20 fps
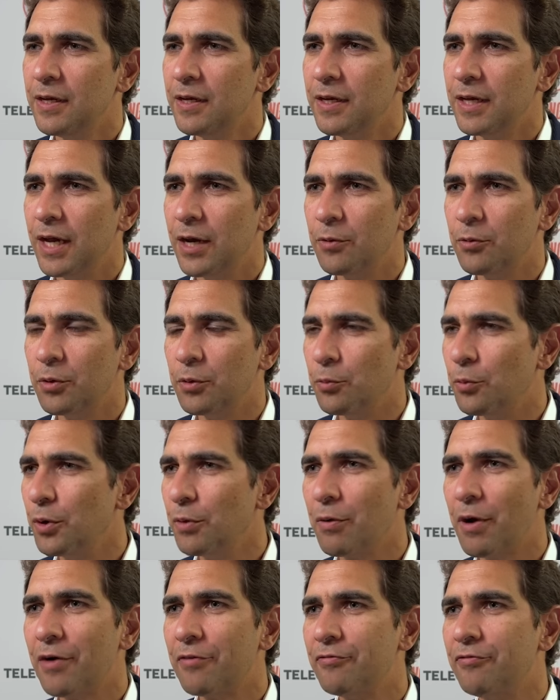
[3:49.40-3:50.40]
Yeah, we, we
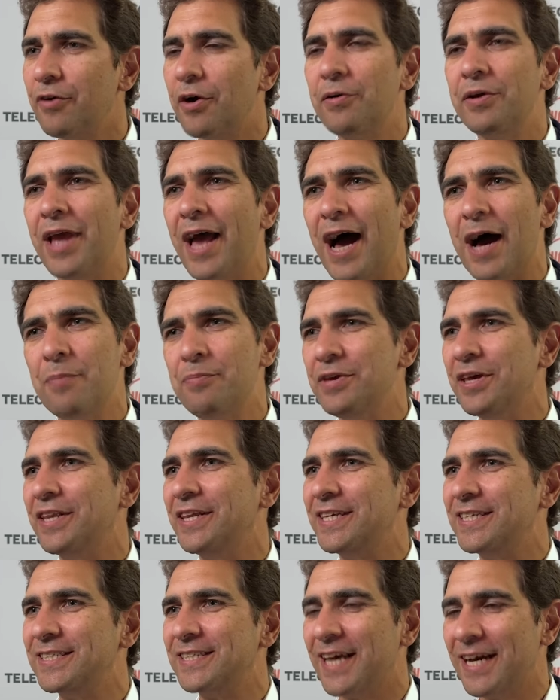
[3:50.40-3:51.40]
were very happy
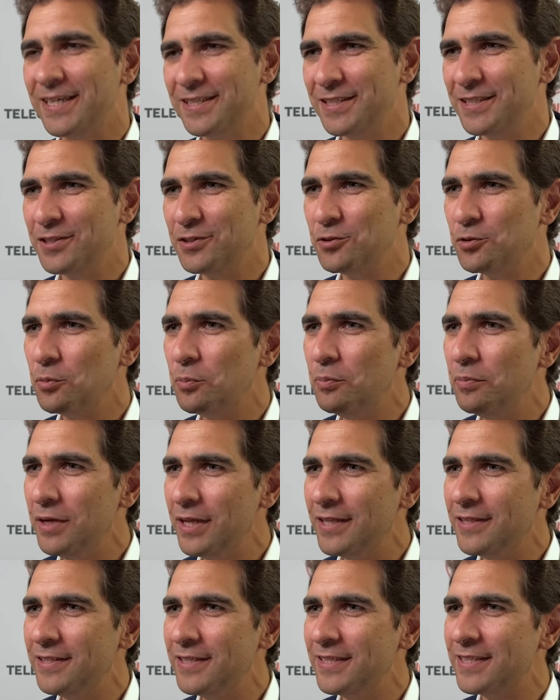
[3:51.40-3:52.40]
and excited to
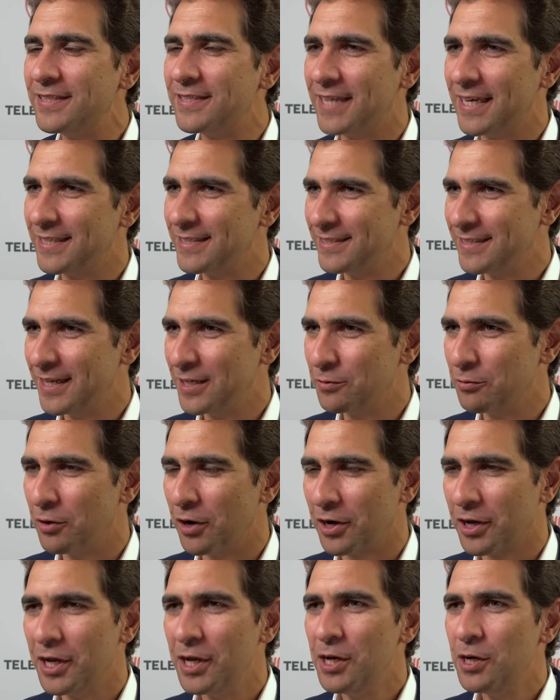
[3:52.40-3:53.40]
build this test
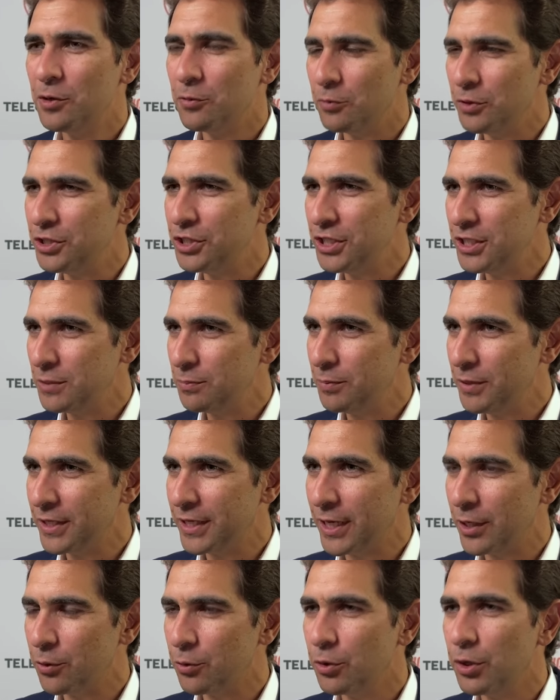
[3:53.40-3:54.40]
network, which is
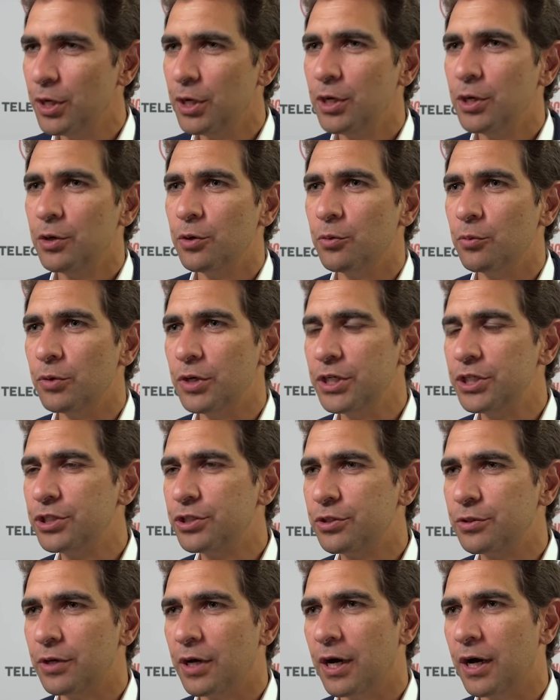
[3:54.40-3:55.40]
Pikeo,
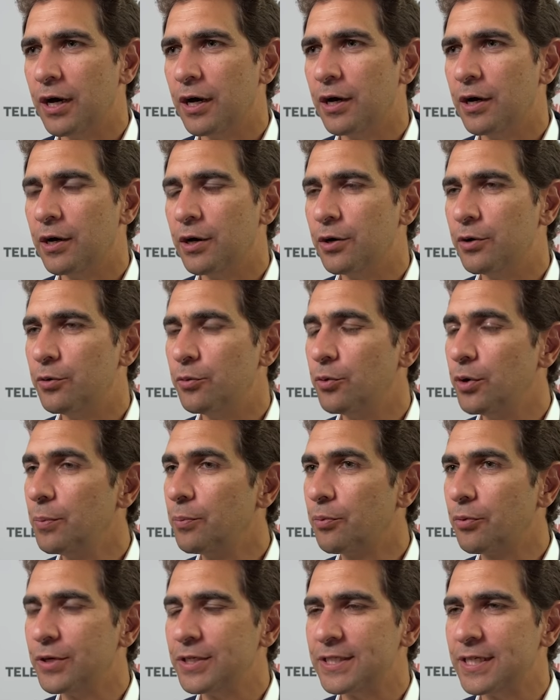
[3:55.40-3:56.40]
which uh,
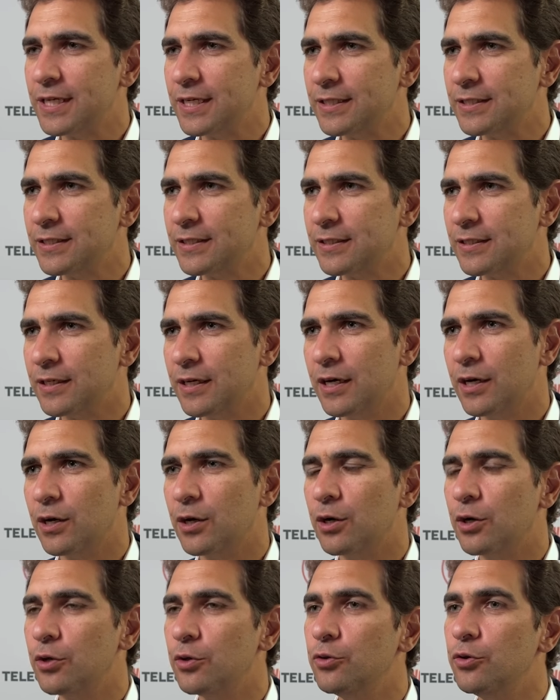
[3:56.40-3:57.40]
represents
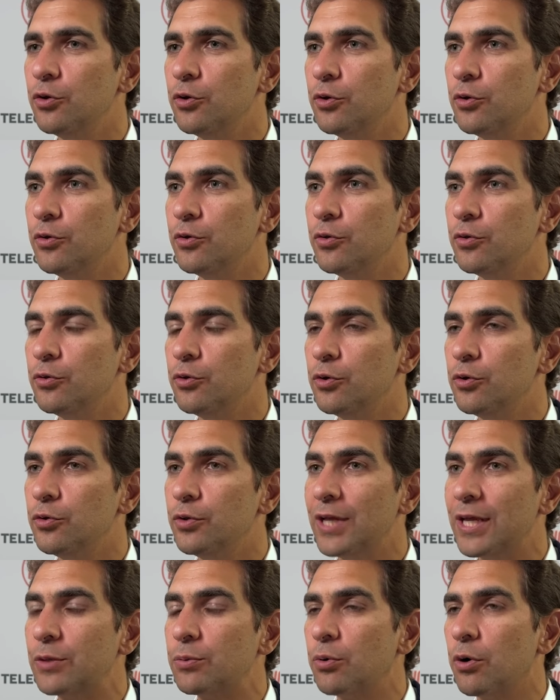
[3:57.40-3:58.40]
uh, the, the
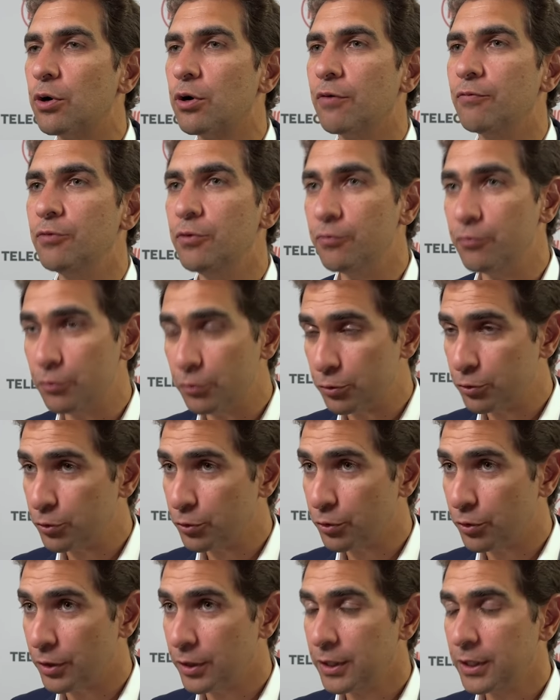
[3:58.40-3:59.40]
network of the
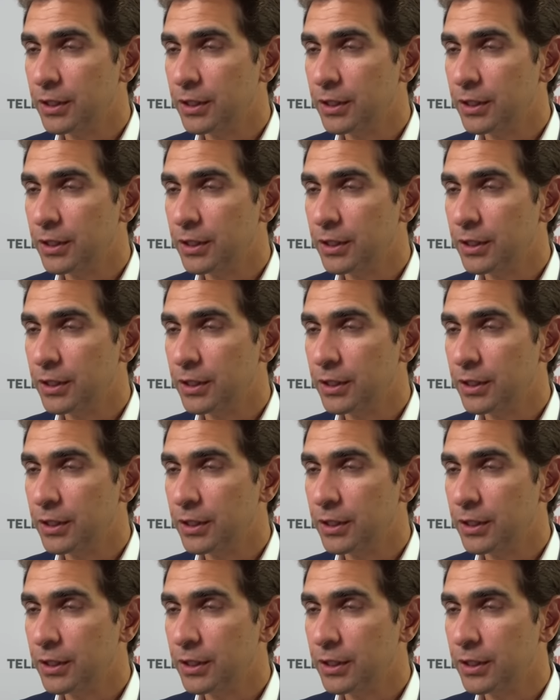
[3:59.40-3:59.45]
future